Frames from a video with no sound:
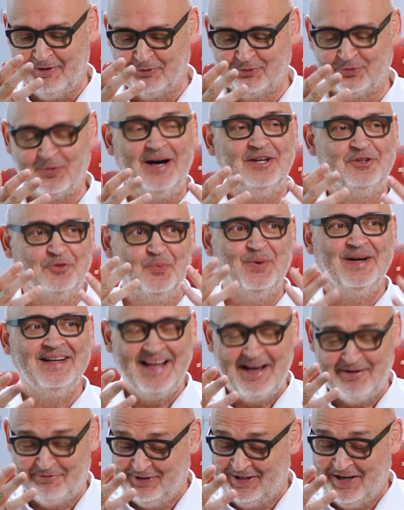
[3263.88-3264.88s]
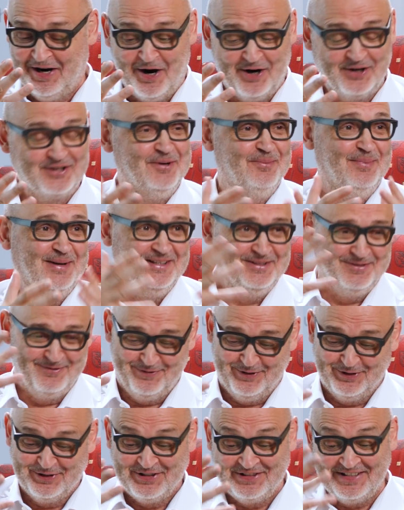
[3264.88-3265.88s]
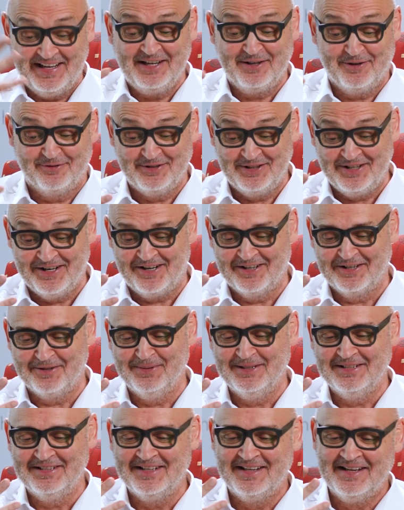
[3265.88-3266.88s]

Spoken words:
Try to win every argument for the sake of the argument.